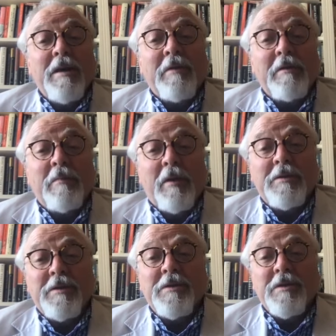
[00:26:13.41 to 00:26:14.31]
I mean, the
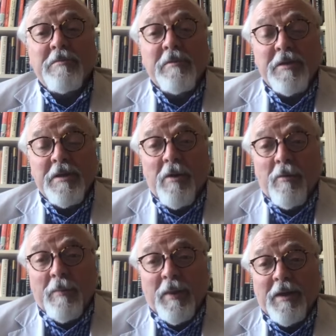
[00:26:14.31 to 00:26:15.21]
politicians will start
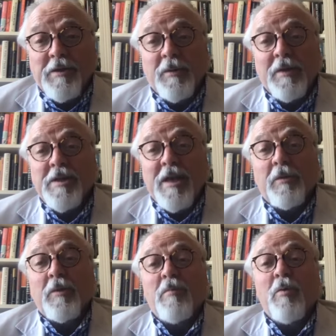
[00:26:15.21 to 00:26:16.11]
ripping into each other
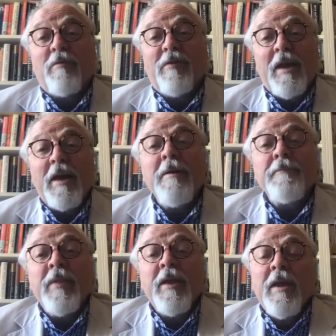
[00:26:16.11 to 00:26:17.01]
with more vigor
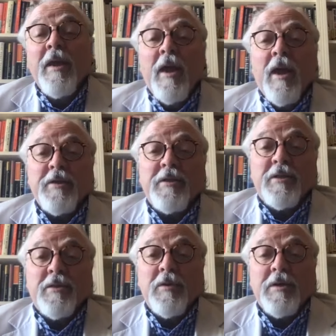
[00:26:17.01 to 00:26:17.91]
as
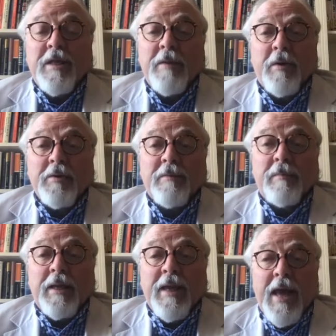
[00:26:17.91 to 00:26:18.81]
soon as they
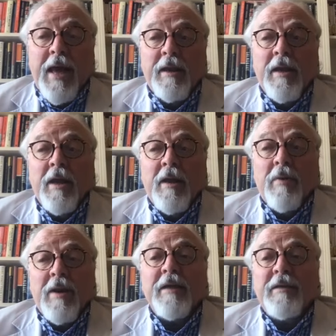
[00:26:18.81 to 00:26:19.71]
possibly can.
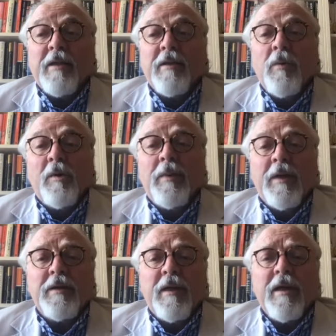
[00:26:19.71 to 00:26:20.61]
But I think there will be
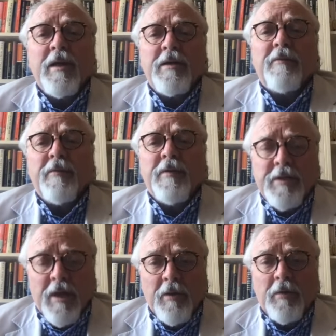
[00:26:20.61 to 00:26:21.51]
a different
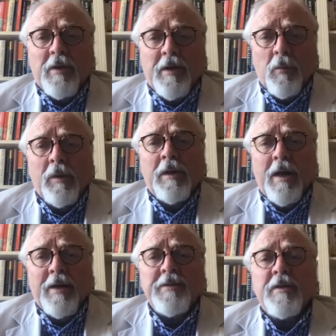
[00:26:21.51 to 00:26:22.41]
tone, and it will
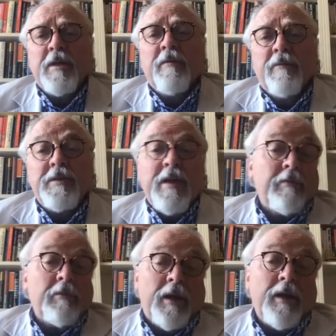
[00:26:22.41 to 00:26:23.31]
last for
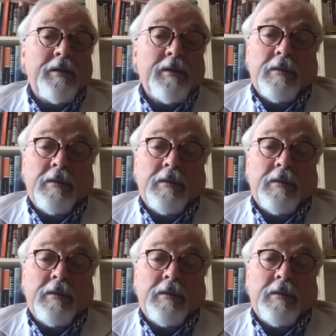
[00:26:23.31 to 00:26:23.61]
several years.